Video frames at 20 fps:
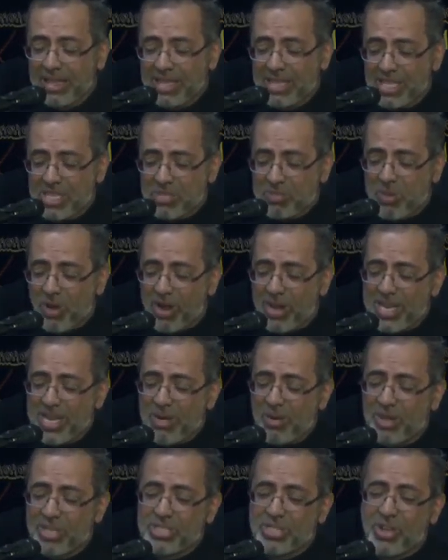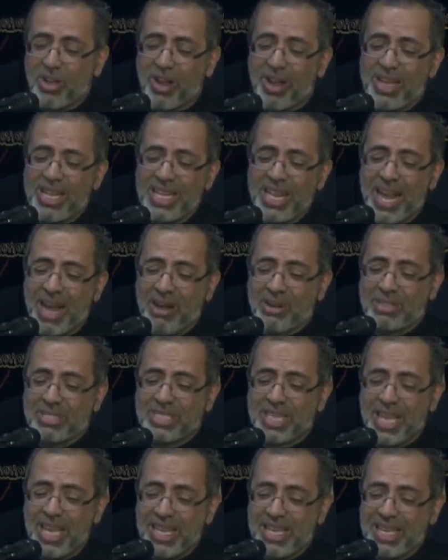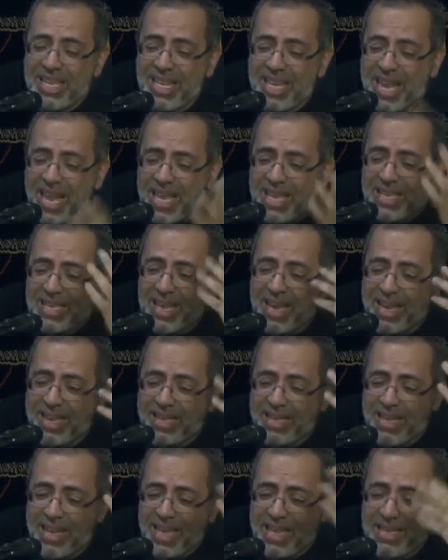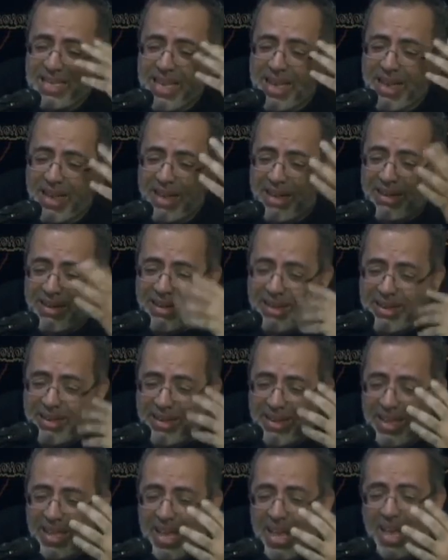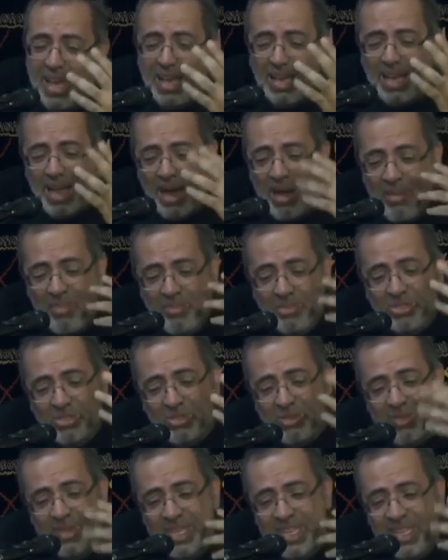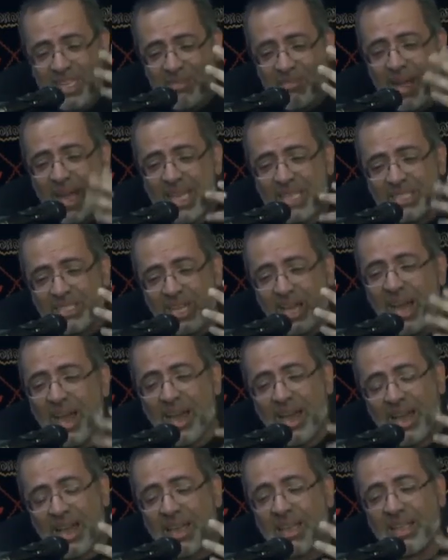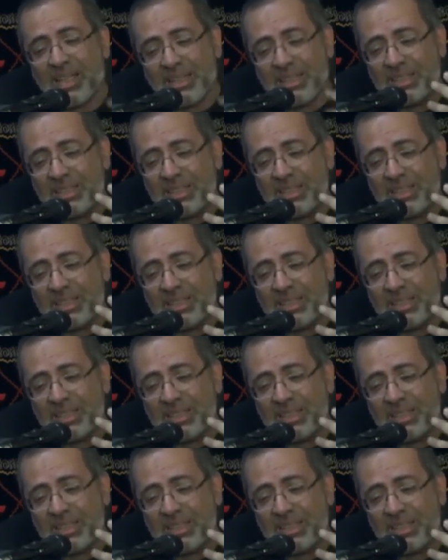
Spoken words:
this body was calling out saying, Ilayya, Ilayya, come to me, my child,